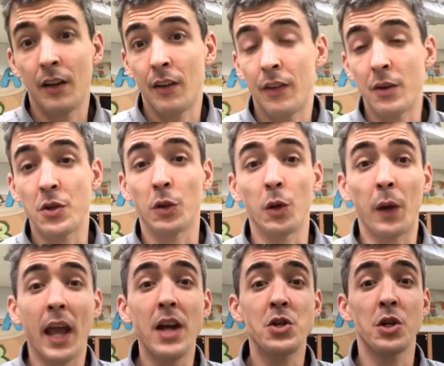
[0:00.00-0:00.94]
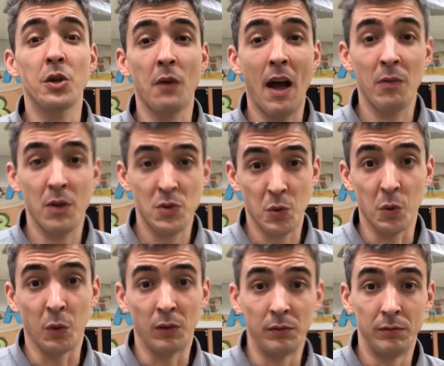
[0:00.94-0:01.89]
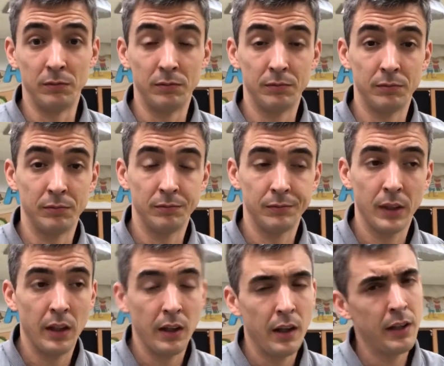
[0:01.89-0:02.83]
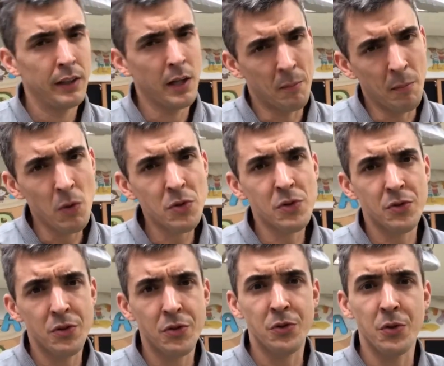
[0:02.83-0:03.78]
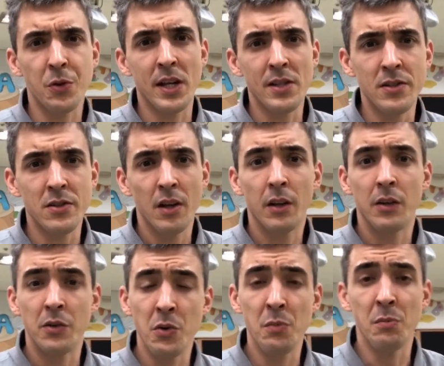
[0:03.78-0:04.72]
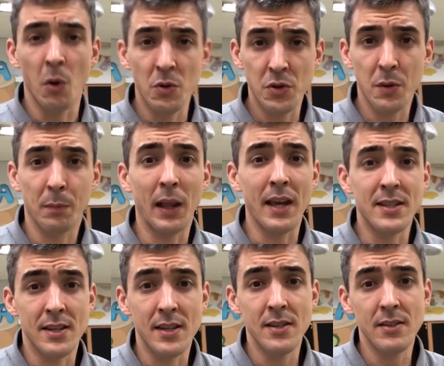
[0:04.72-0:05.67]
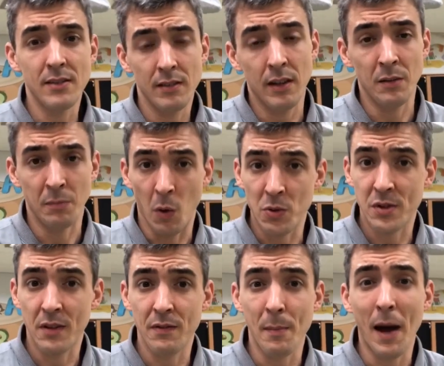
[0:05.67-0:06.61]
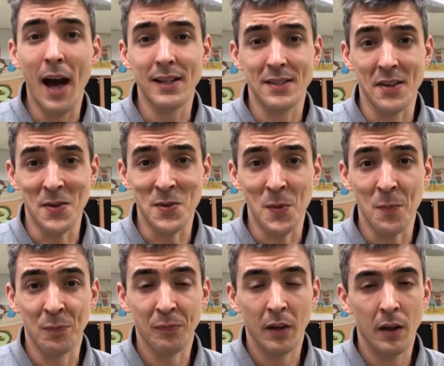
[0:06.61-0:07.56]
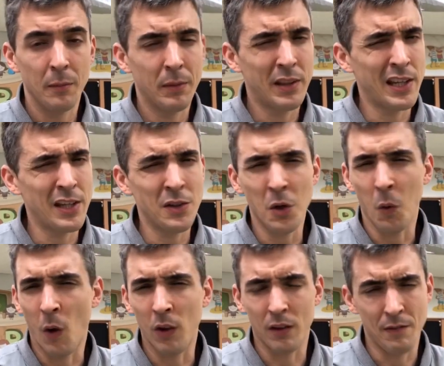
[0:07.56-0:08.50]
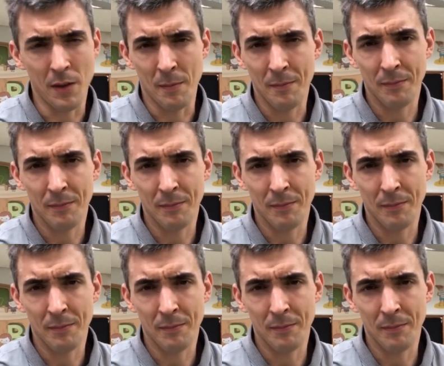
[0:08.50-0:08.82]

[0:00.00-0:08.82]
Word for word: there's a location around the school. Now most students knew most places in most of the boxes, but they didn't know all of them.